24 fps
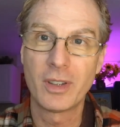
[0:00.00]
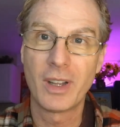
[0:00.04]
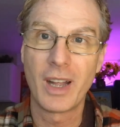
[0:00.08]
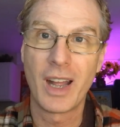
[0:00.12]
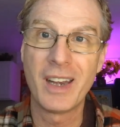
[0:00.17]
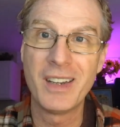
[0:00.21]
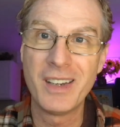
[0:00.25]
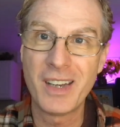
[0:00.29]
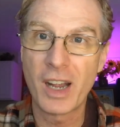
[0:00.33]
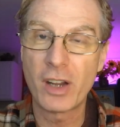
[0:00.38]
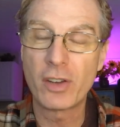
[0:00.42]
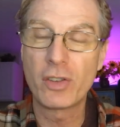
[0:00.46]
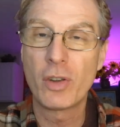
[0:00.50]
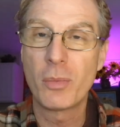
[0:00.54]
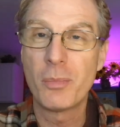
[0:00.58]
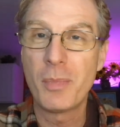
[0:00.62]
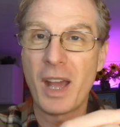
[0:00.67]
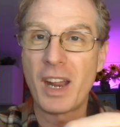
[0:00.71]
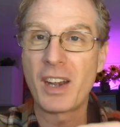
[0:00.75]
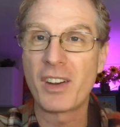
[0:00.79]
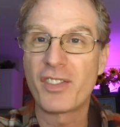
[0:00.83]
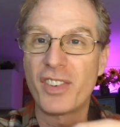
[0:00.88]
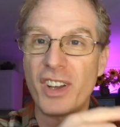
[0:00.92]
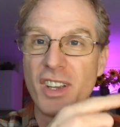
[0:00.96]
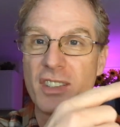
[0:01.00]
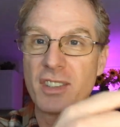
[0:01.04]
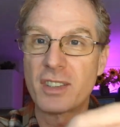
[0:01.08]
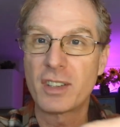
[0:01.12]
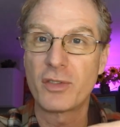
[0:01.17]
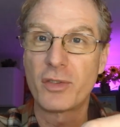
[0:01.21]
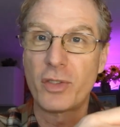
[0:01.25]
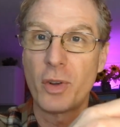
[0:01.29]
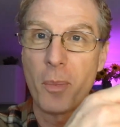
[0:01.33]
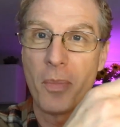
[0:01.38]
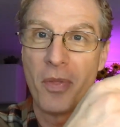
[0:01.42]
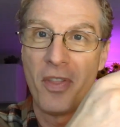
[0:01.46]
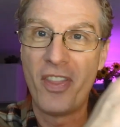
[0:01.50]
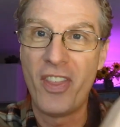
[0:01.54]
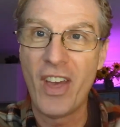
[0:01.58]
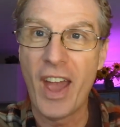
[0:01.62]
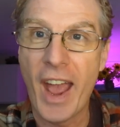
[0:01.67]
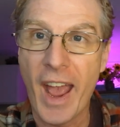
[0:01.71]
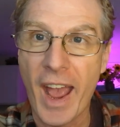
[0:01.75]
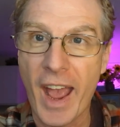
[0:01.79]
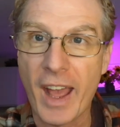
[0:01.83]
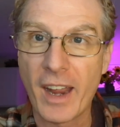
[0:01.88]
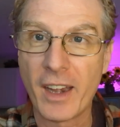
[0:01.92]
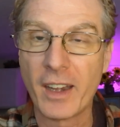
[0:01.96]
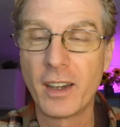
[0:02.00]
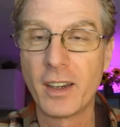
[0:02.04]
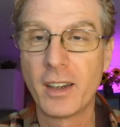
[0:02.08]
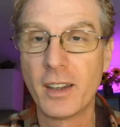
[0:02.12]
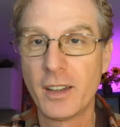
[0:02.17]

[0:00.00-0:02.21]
And now you're manifesting from that.